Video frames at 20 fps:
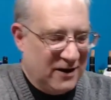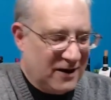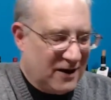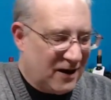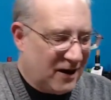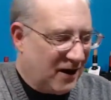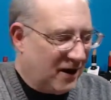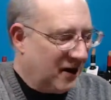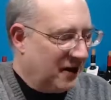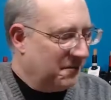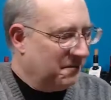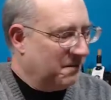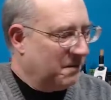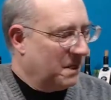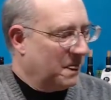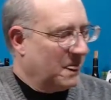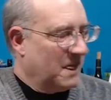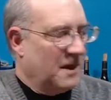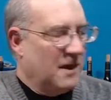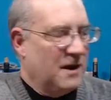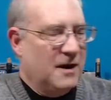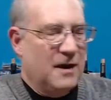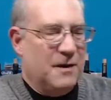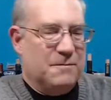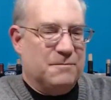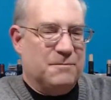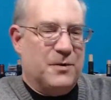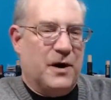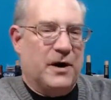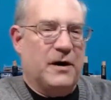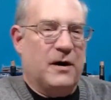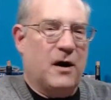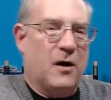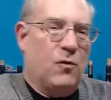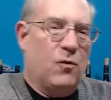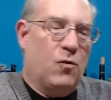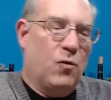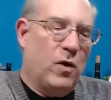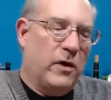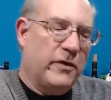But
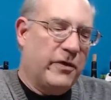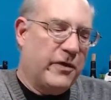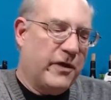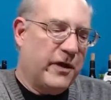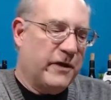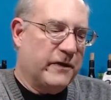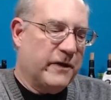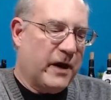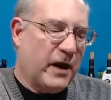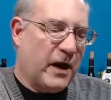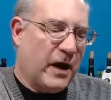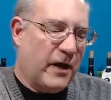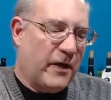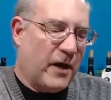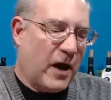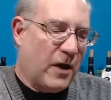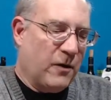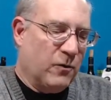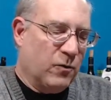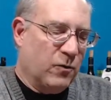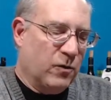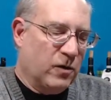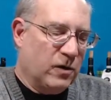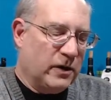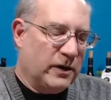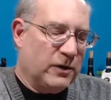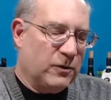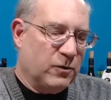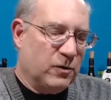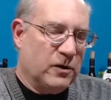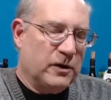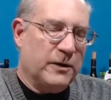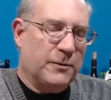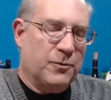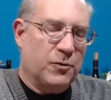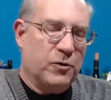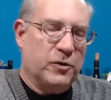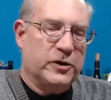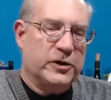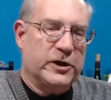one thing that I really, really
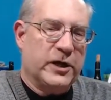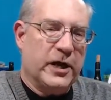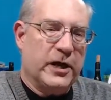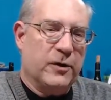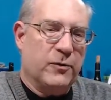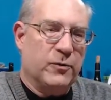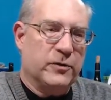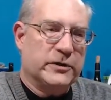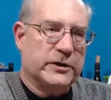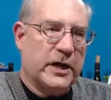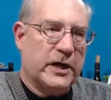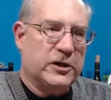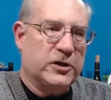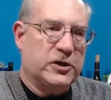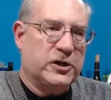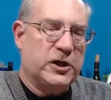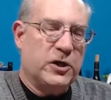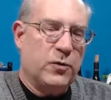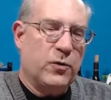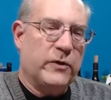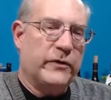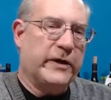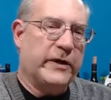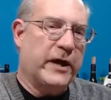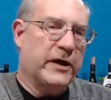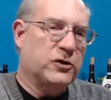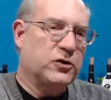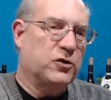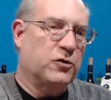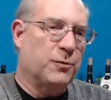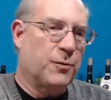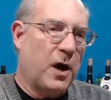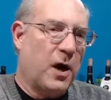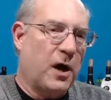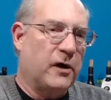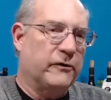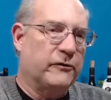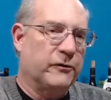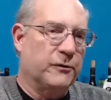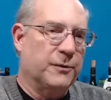appreciated was that she went the extra
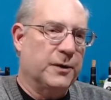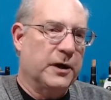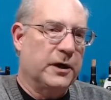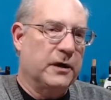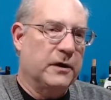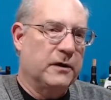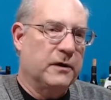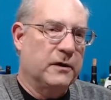mile for me.